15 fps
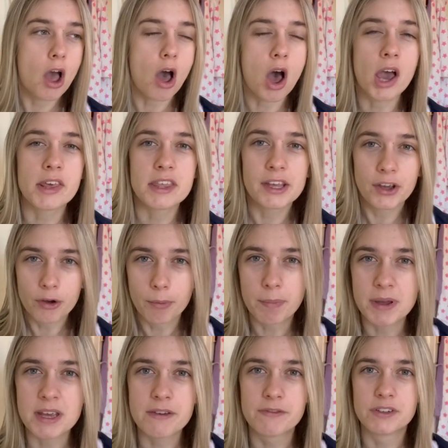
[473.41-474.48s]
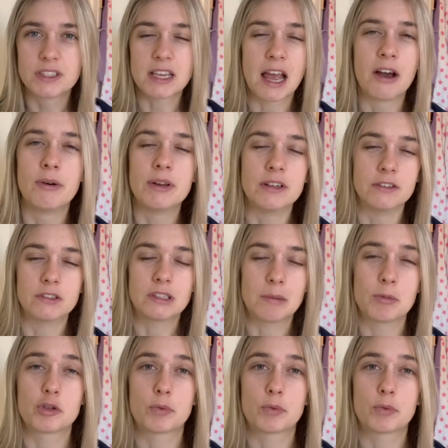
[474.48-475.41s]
I think he'll be for sale in summer